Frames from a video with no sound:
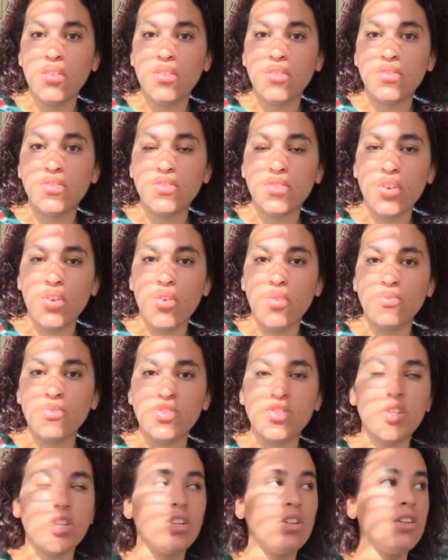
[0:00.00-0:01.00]
So I'm
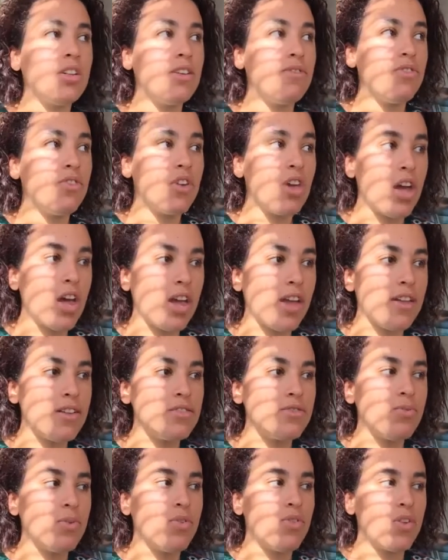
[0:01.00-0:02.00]
just going to leave you
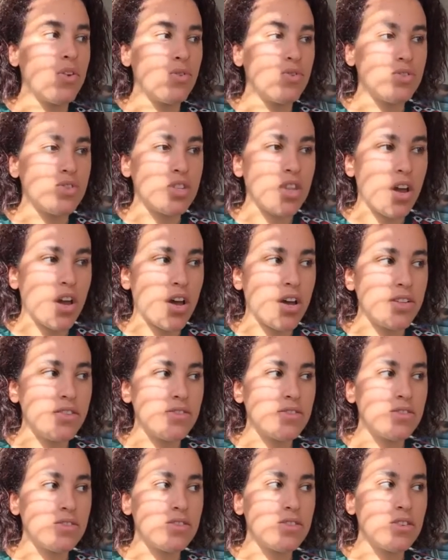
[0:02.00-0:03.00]
guys with those
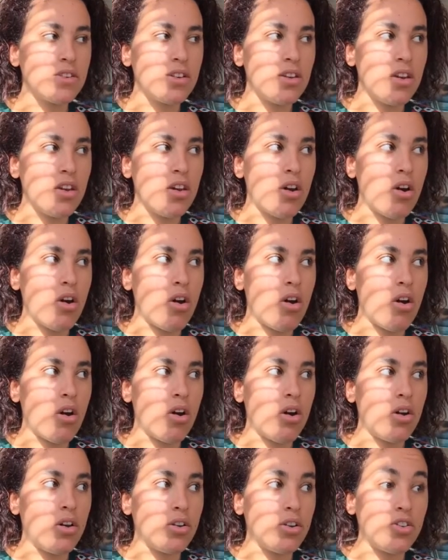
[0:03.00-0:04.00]
thoughts
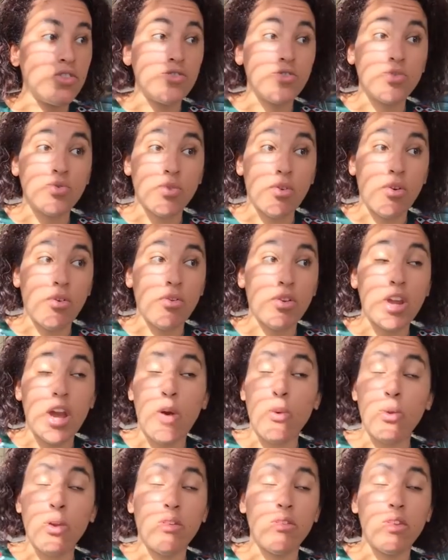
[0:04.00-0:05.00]
on control and how
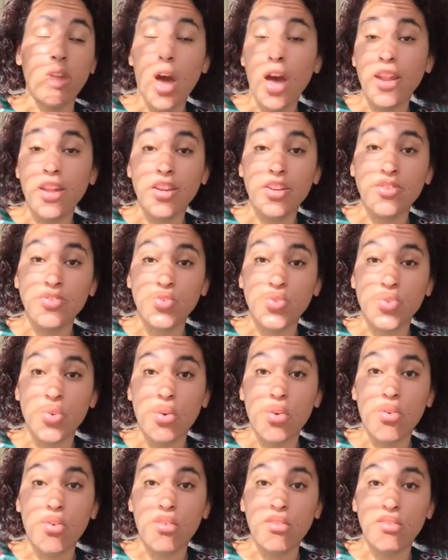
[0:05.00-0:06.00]
we are not in
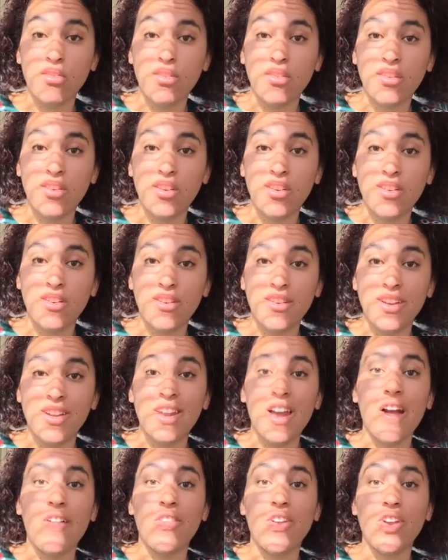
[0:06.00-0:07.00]
control, and
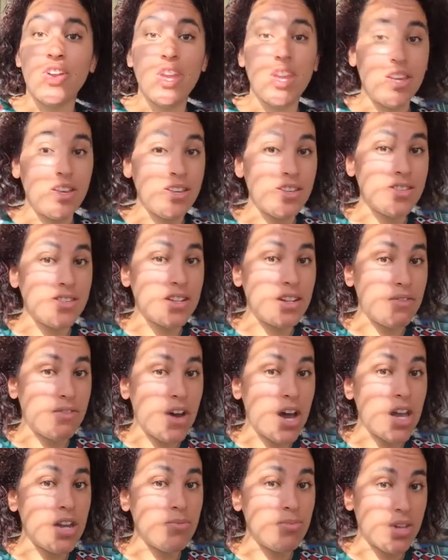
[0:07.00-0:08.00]
how there is a
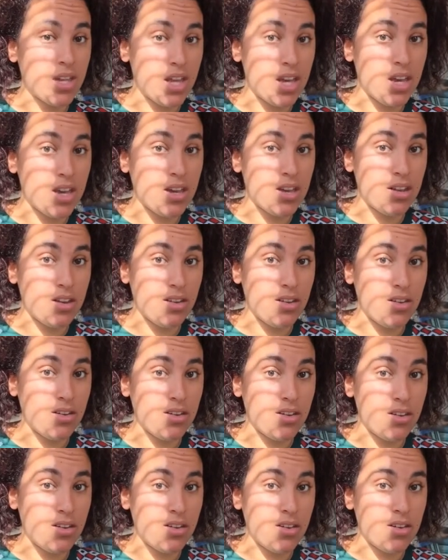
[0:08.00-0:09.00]
divine plan.
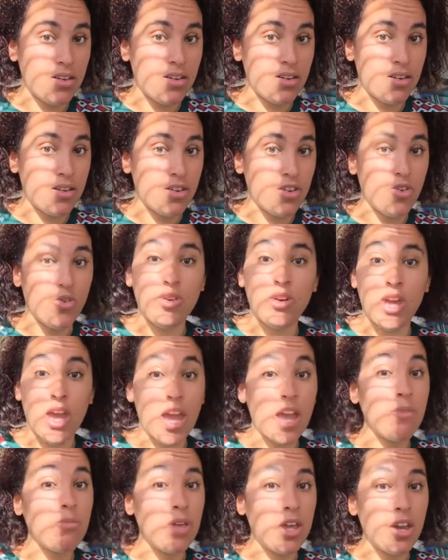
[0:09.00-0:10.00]
You
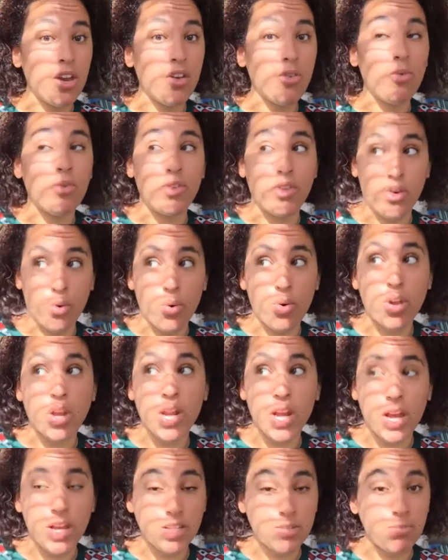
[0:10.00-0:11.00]
came here with an
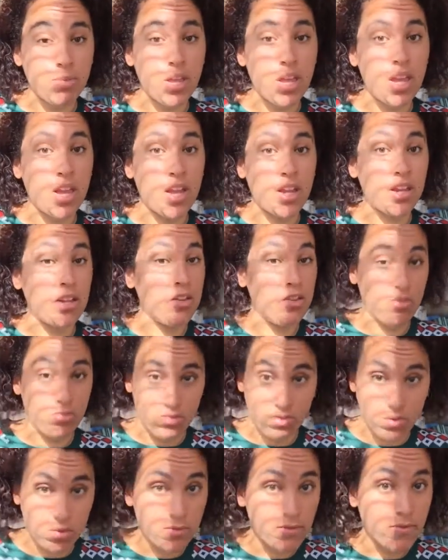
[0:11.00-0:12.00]
organized plan,
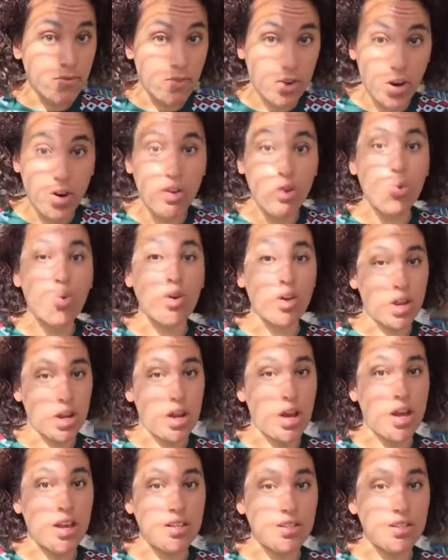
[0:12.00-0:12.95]
very organized,